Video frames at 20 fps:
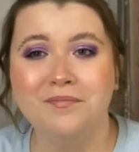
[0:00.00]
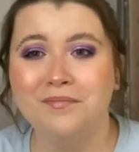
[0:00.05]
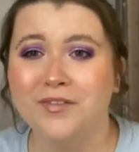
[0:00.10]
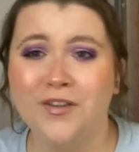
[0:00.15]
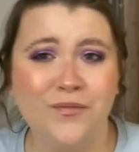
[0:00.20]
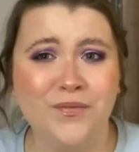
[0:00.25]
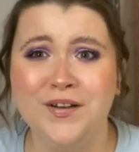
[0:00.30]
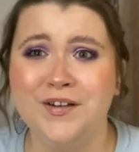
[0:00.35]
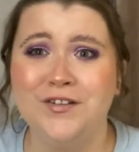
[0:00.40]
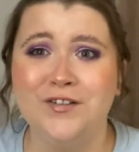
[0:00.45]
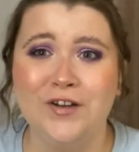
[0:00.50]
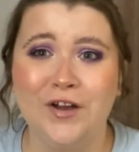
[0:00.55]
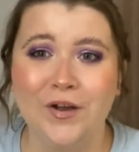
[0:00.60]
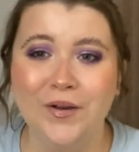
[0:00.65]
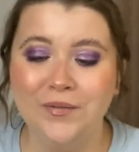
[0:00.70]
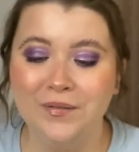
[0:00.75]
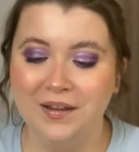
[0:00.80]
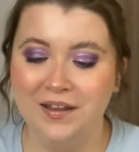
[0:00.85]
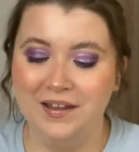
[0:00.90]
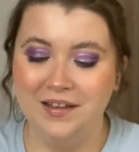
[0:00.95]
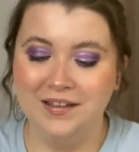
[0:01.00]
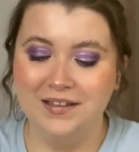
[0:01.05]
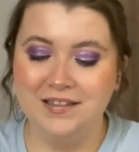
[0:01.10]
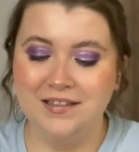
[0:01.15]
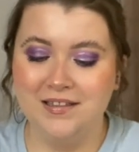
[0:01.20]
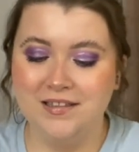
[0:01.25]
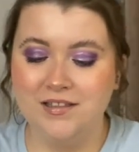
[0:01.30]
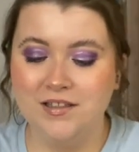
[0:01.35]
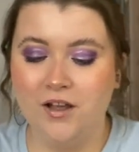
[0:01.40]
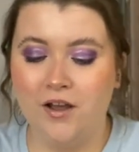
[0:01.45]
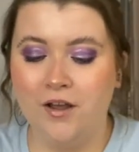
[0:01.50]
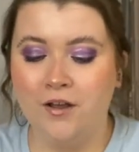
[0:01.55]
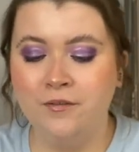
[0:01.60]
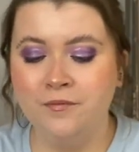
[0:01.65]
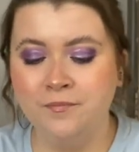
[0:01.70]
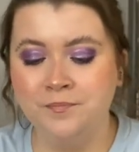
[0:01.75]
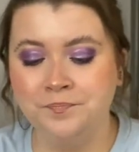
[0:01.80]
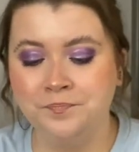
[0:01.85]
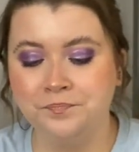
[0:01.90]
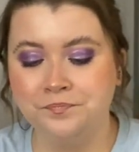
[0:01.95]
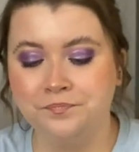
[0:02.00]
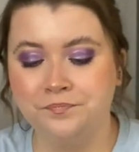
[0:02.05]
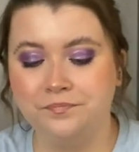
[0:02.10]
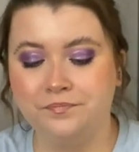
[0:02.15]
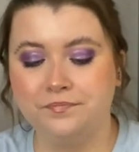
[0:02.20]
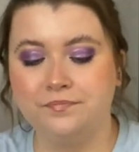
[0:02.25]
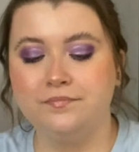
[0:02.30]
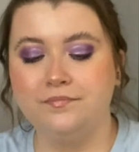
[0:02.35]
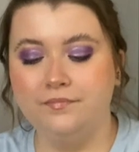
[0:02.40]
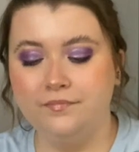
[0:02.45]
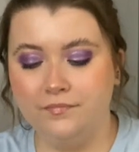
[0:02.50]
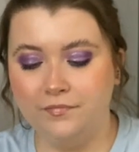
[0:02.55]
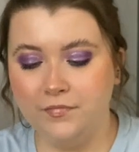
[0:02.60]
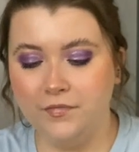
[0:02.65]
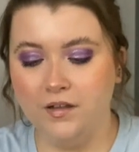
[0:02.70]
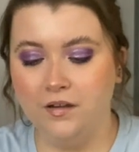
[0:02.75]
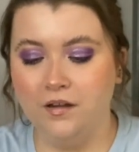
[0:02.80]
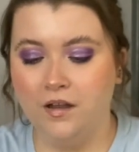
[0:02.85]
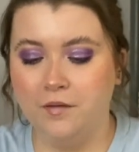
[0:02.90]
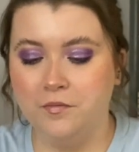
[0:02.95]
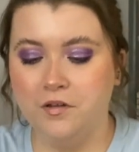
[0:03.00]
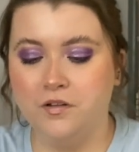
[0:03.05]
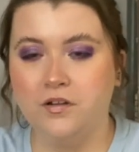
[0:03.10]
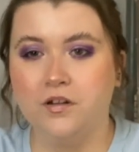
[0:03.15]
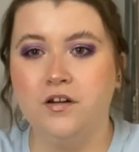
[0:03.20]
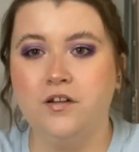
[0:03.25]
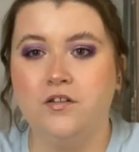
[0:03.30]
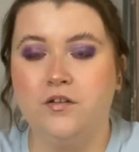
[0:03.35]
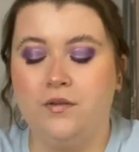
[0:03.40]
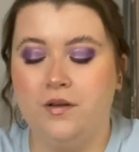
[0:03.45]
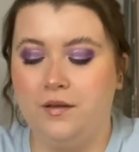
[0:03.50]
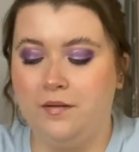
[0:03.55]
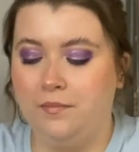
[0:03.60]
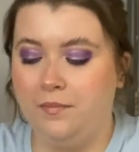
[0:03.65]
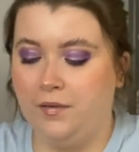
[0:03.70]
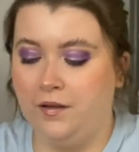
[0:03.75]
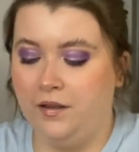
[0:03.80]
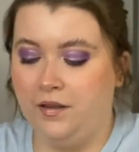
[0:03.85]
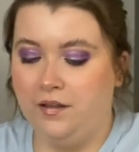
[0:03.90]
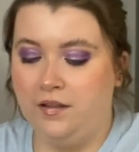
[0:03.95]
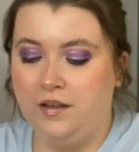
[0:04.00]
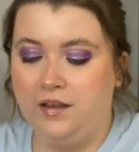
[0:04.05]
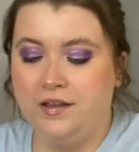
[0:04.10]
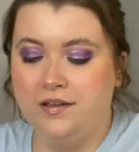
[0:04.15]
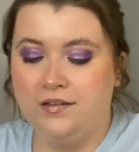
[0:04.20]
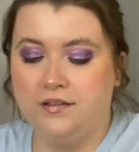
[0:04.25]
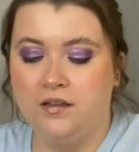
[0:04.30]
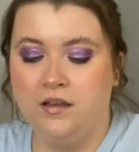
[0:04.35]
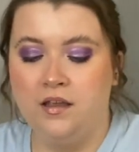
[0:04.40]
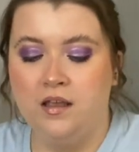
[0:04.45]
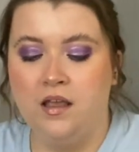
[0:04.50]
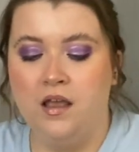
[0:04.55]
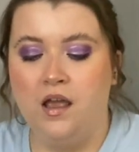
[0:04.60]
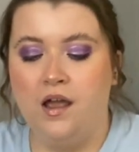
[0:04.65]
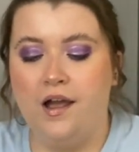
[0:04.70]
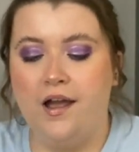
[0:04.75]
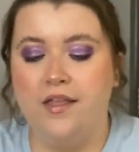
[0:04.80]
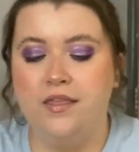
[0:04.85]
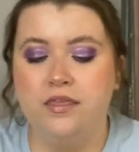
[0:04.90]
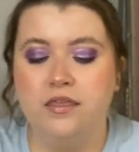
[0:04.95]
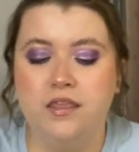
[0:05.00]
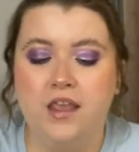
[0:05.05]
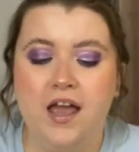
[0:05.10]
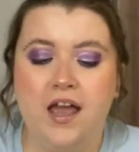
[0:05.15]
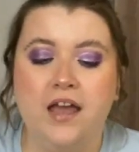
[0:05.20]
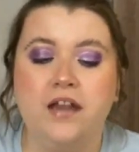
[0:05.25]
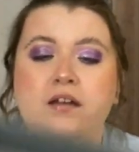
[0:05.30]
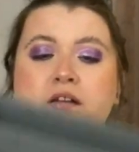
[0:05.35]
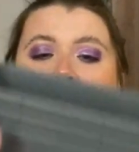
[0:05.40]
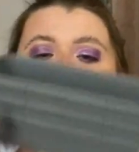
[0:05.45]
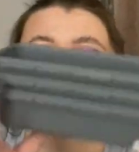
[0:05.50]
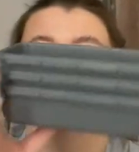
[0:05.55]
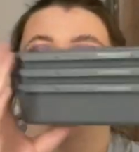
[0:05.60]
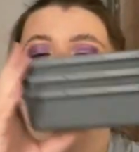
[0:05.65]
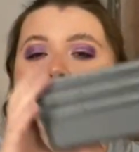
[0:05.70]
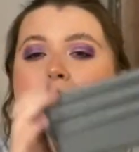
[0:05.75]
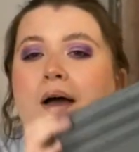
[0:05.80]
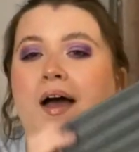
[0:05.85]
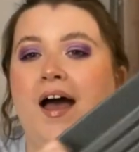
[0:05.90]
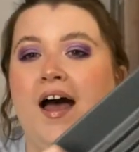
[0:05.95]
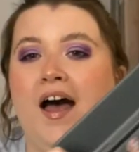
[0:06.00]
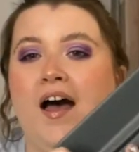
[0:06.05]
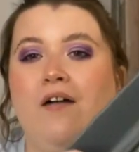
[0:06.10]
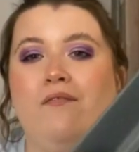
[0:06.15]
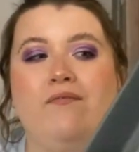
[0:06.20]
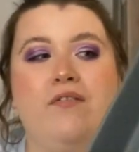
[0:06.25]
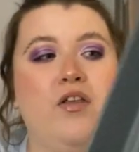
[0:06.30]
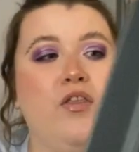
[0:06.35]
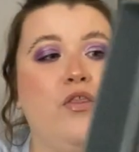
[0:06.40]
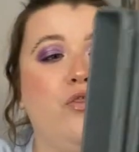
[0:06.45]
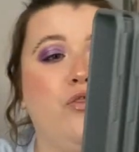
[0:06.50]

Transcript: the video. So I'm just gonna do it right. And then you have